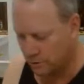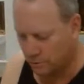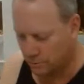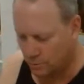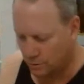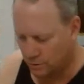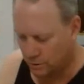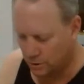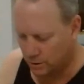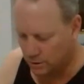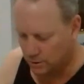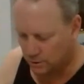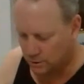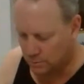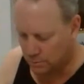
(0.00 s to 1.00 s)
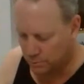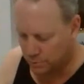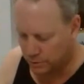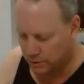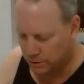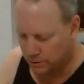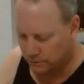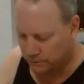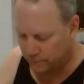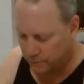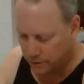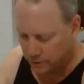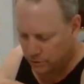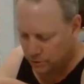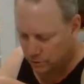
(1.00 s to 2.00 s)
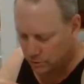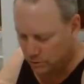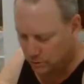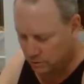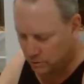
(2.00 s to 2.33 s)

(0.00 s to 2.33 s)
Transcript: that I won't get it completely finished.